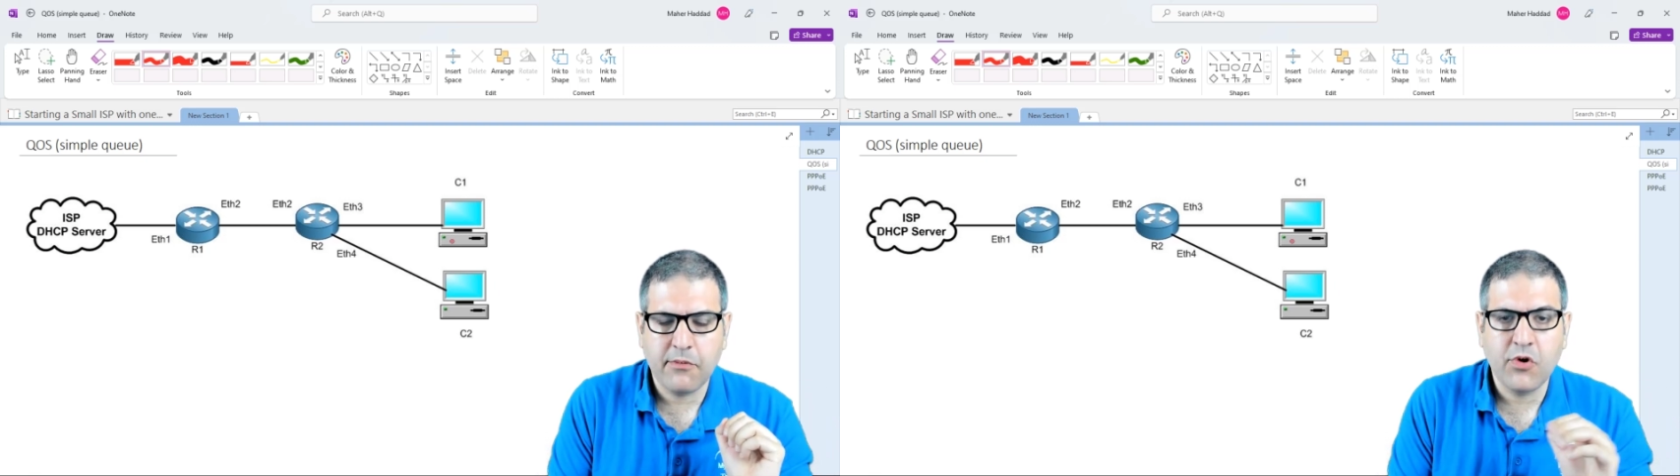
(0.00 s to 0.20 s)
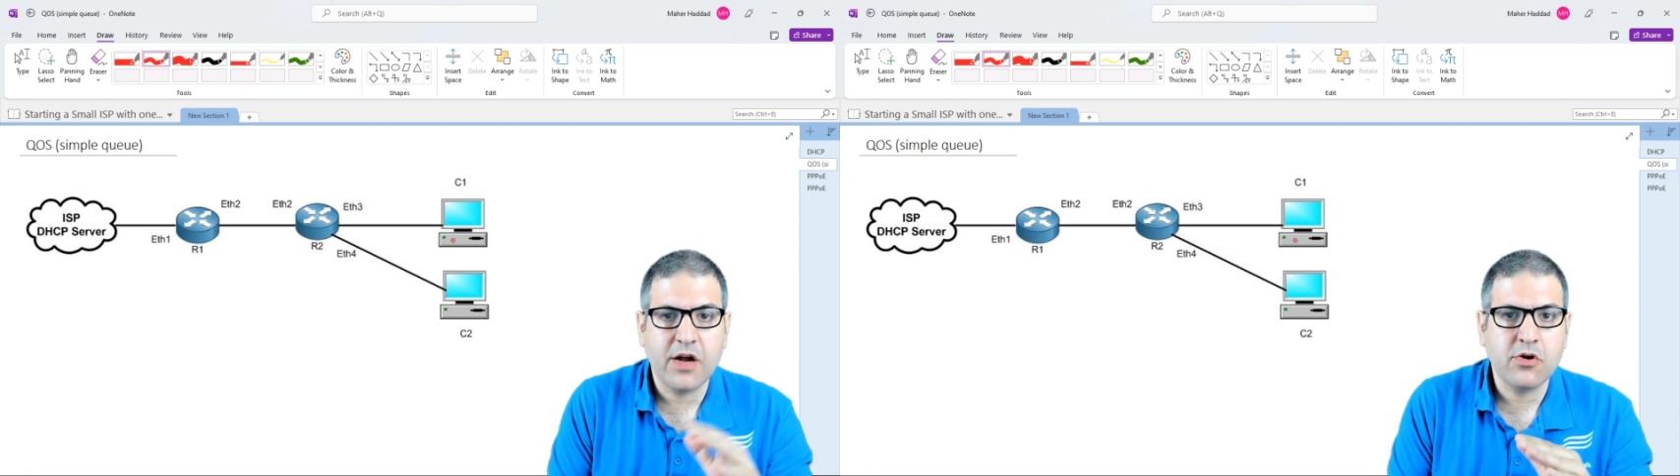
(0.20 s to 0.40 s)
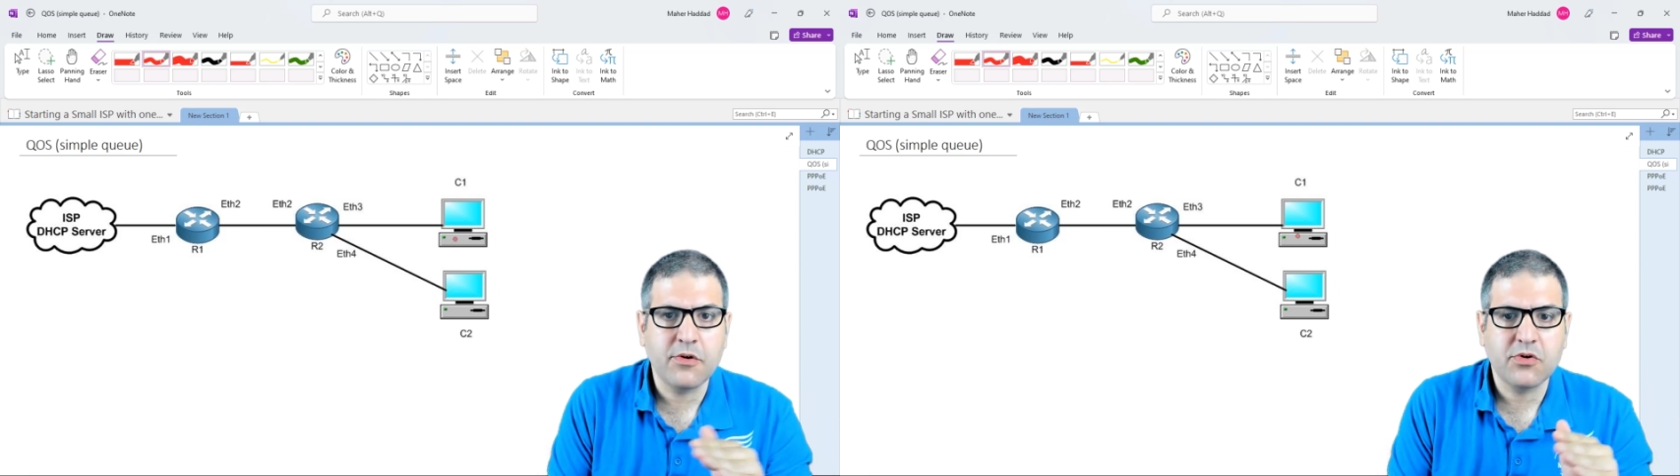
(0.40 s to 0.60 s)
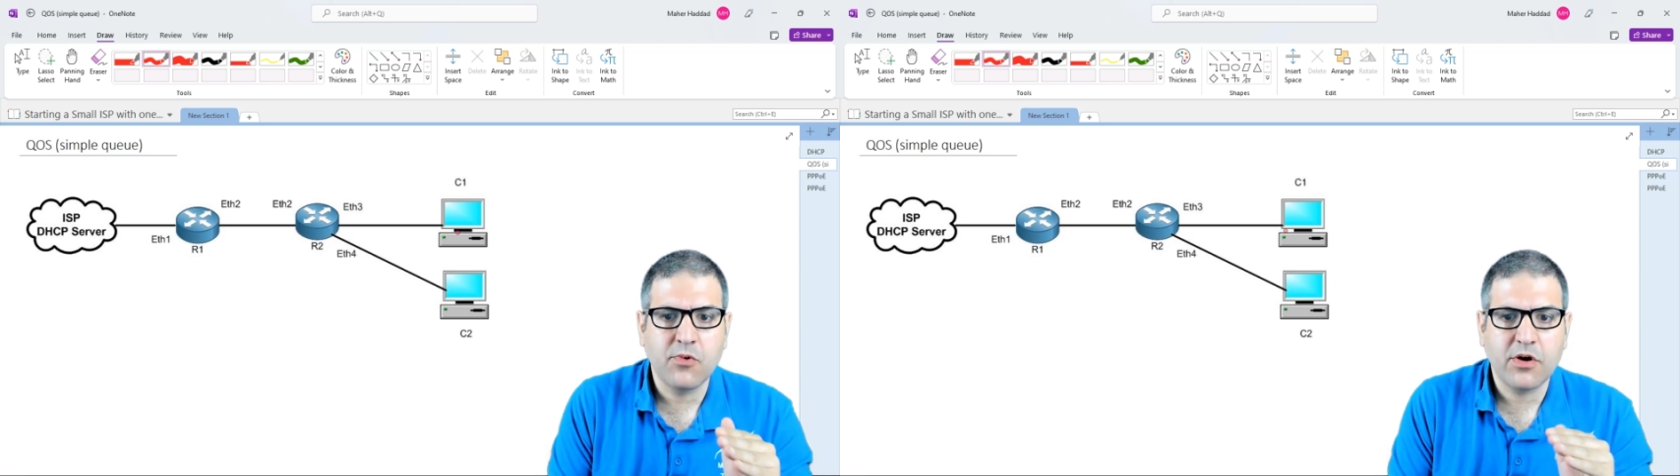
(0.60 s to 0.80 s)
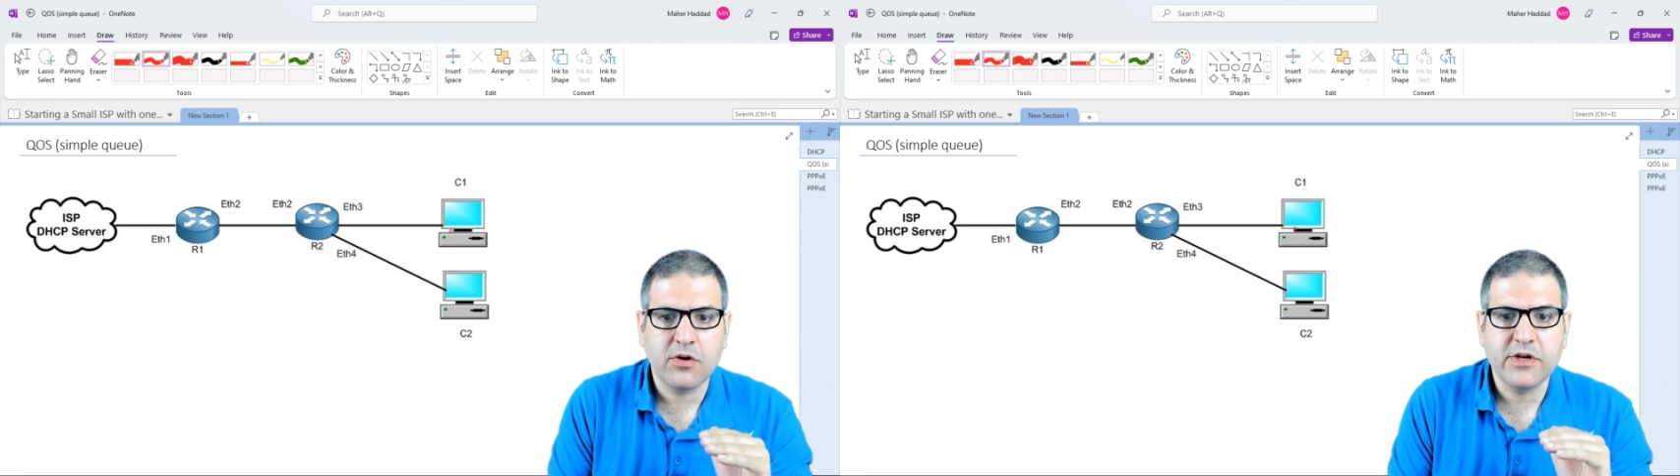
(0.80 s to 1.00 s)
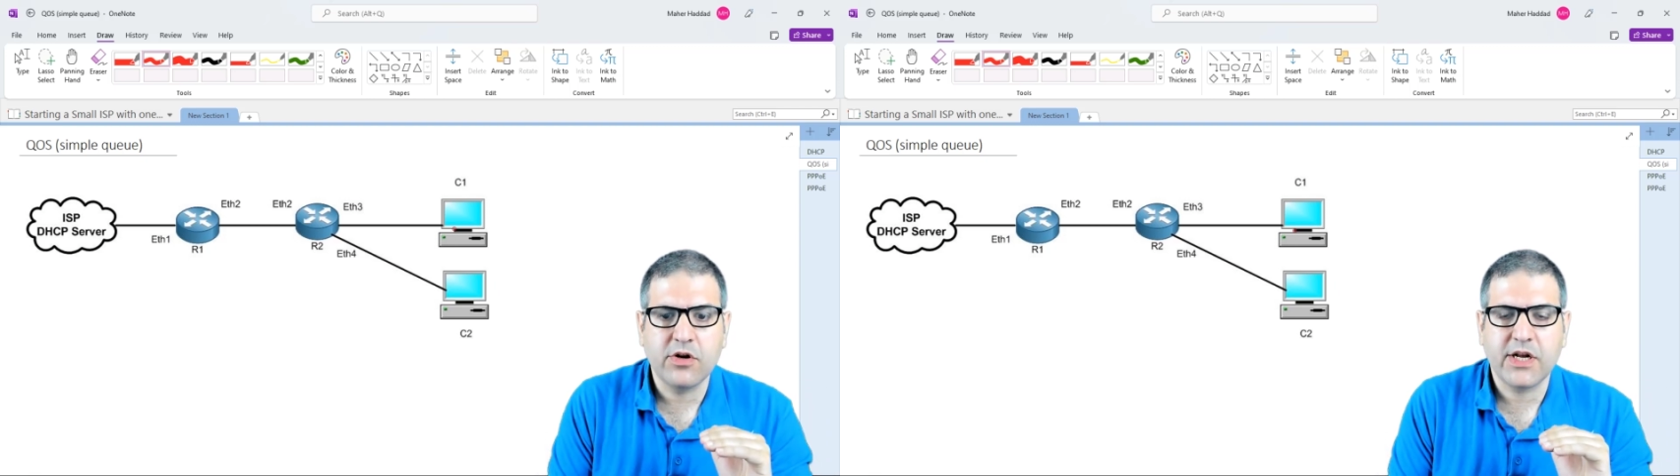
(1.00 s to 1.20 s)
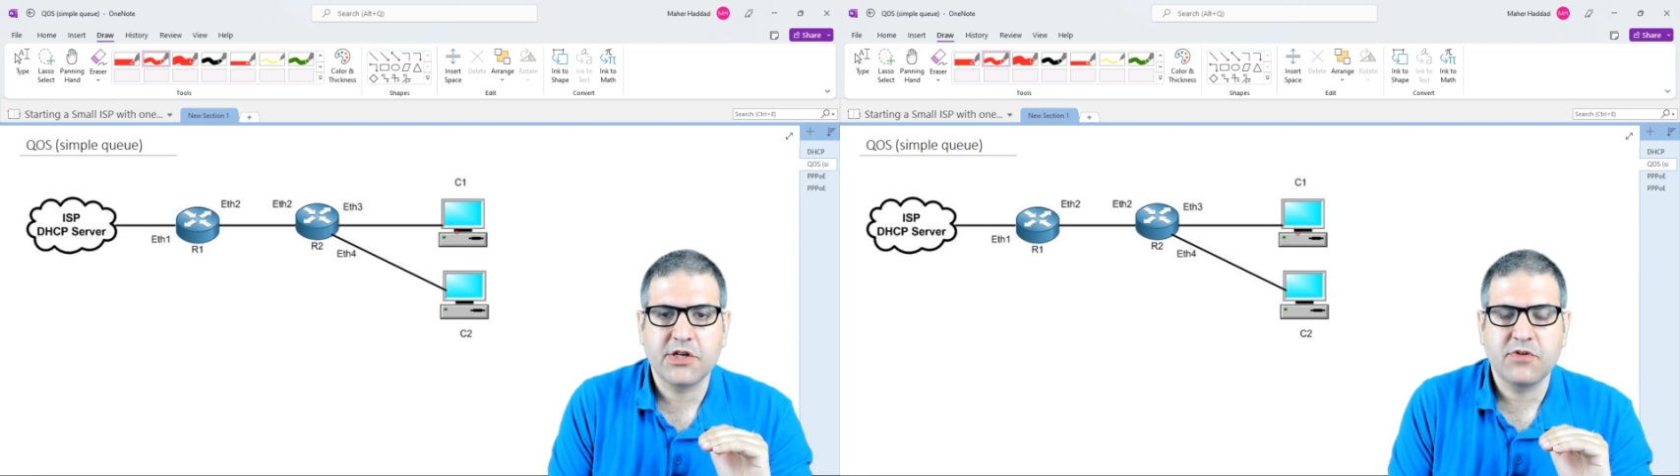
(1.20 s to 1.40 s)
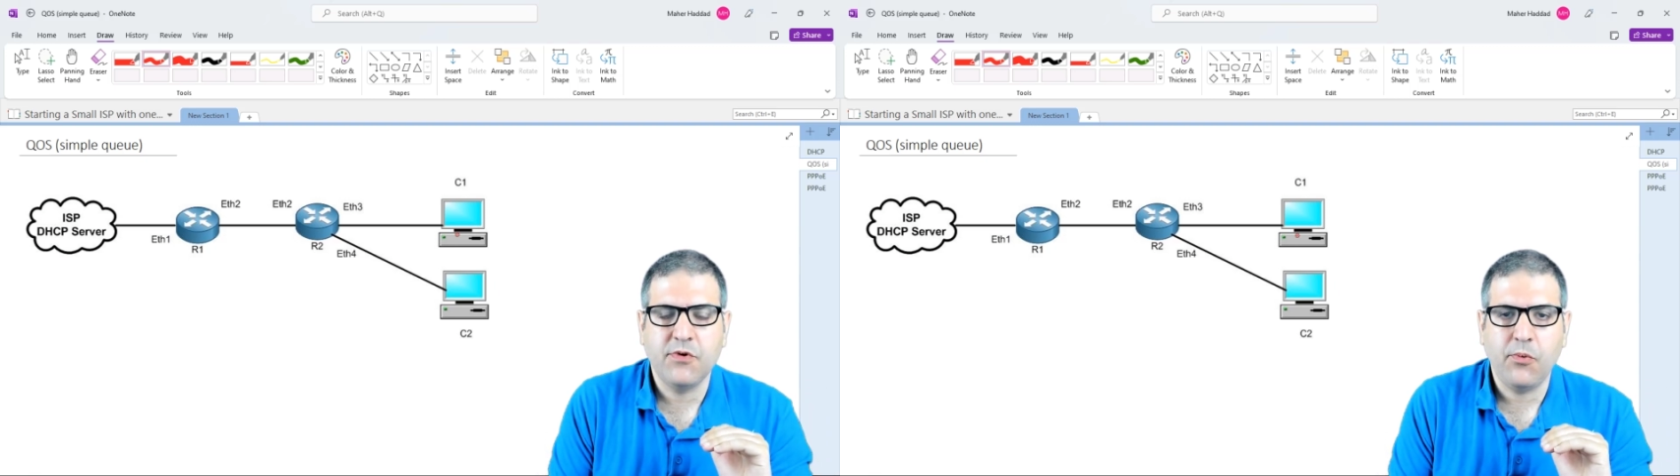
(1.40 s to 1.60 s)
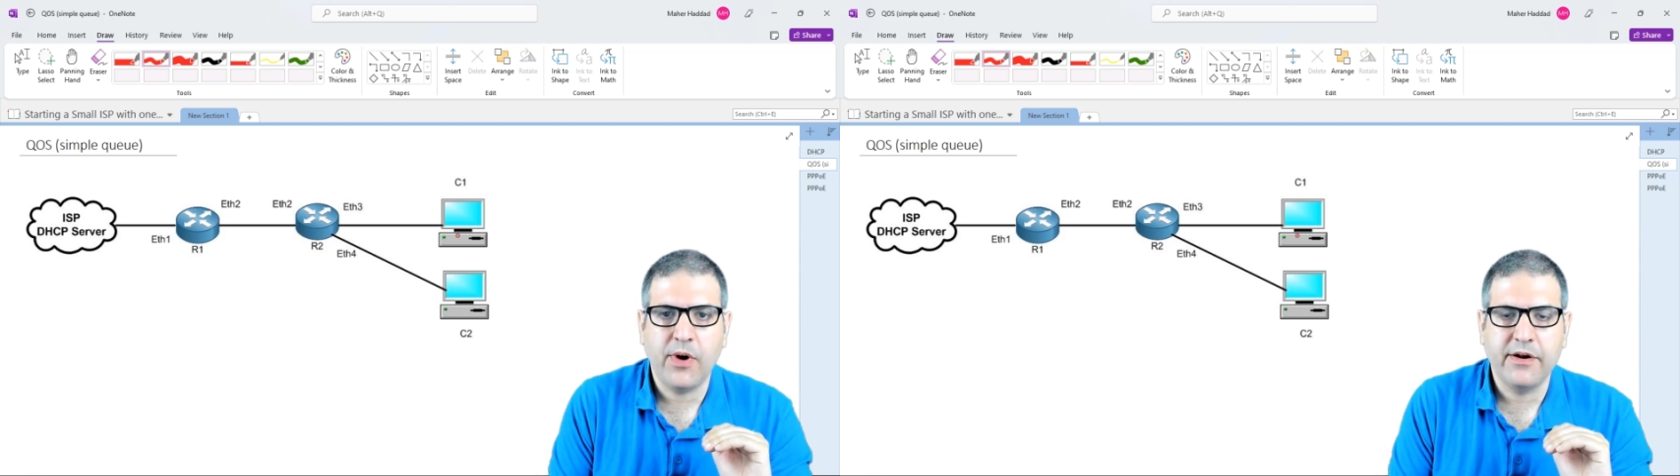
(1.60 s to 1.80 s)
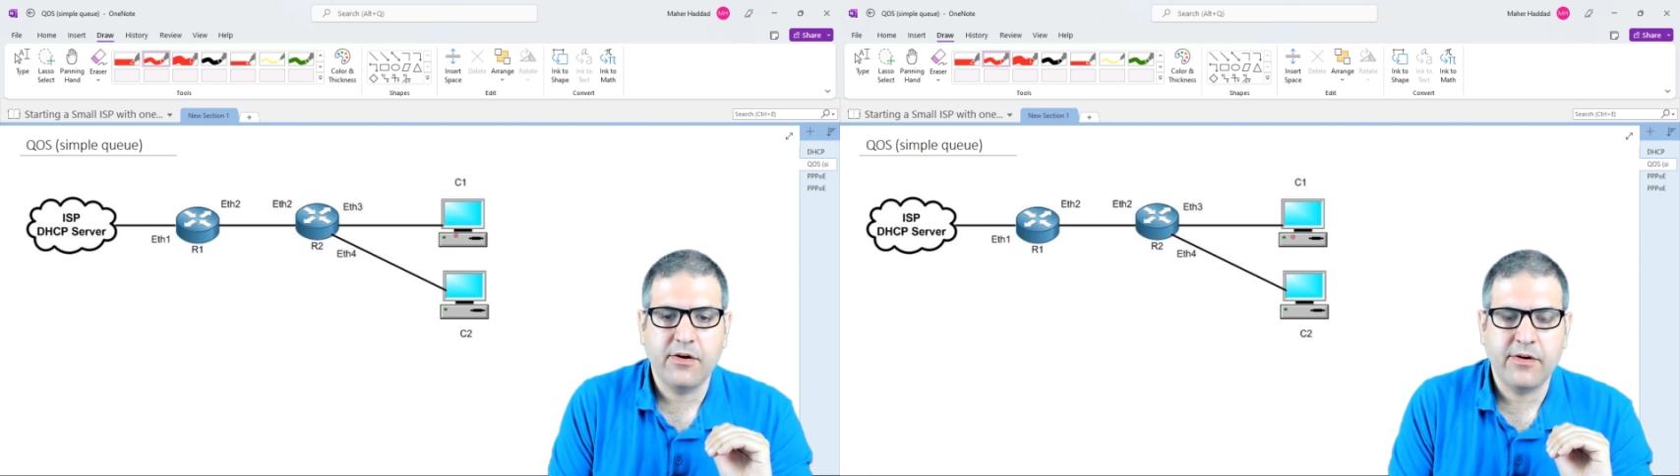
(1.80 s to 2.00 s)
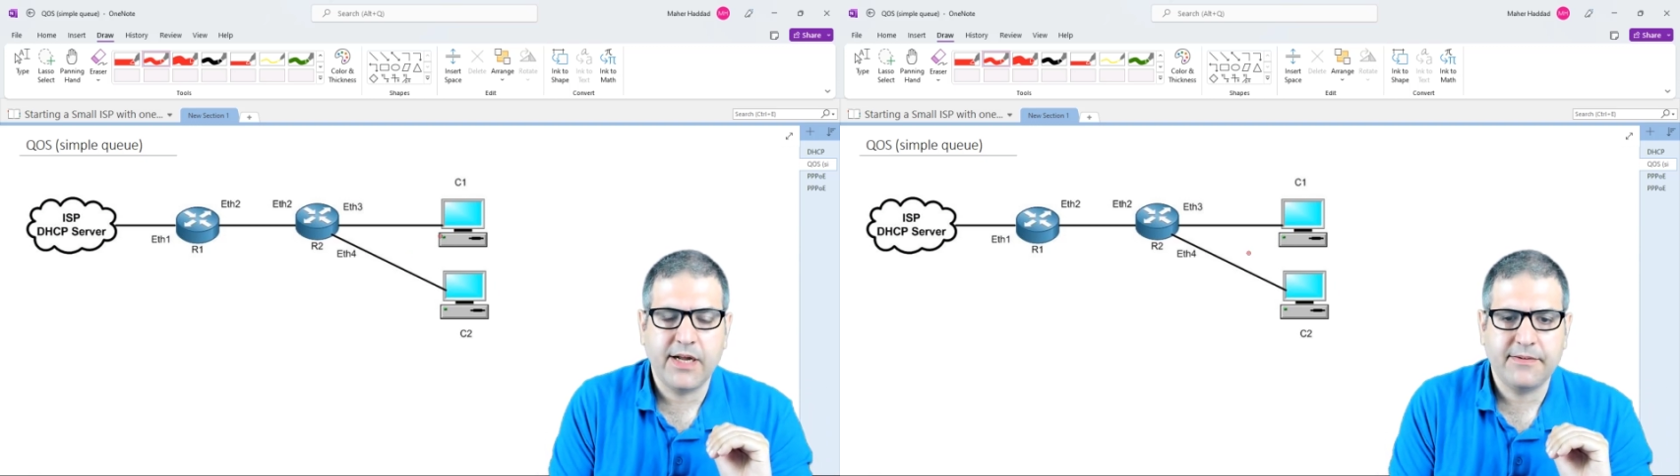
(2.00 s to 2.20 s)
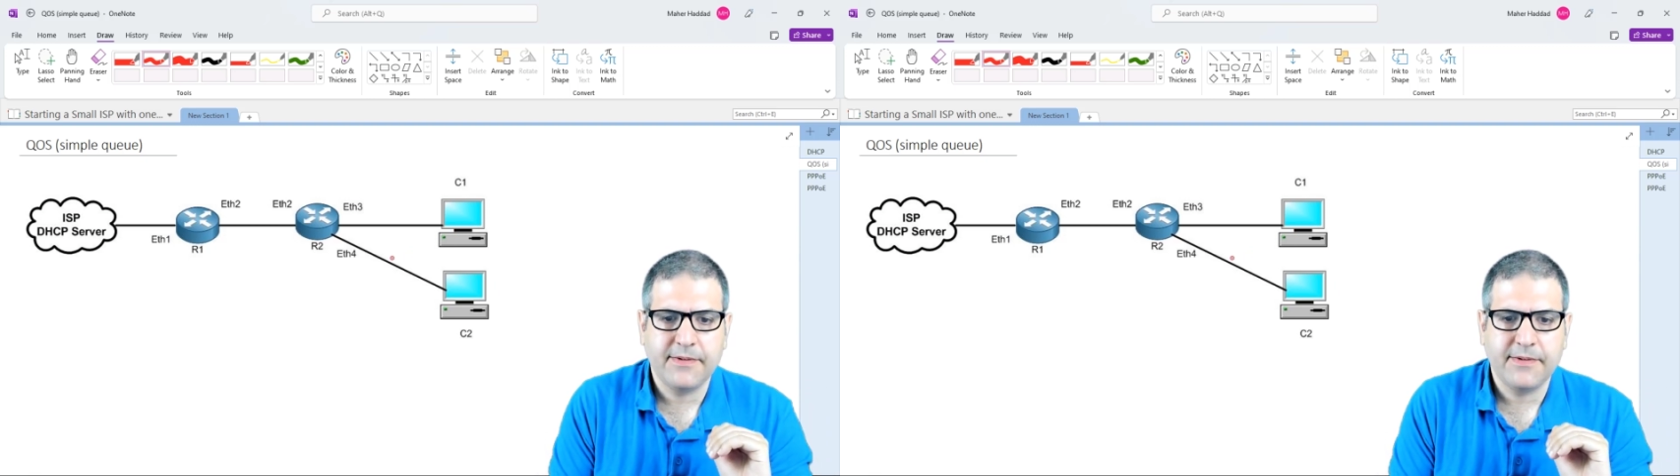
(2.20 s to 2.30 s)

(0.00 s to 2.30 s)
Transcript: we are going to work only on customer one. All right.